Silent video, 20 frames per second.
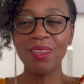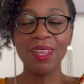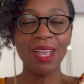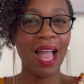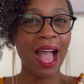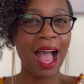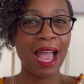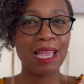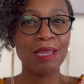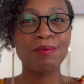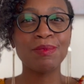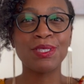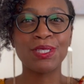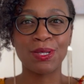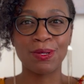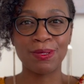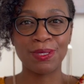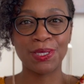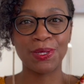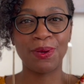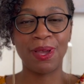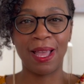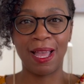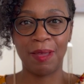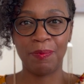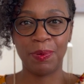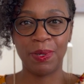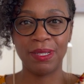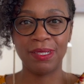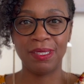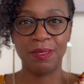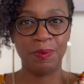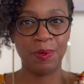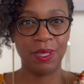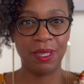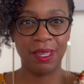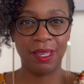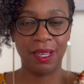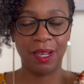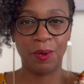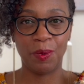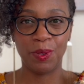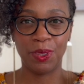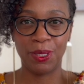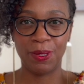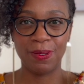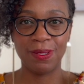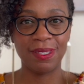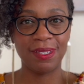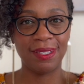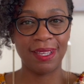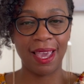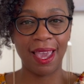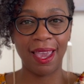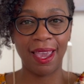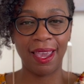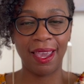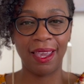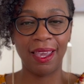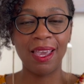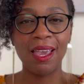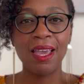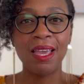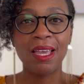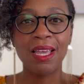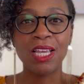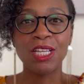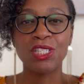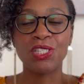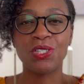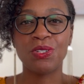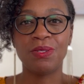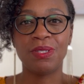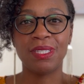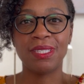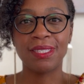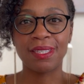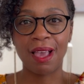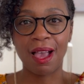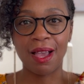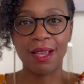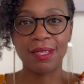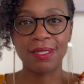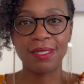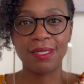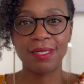I am so, so happy to be here with you today to discuss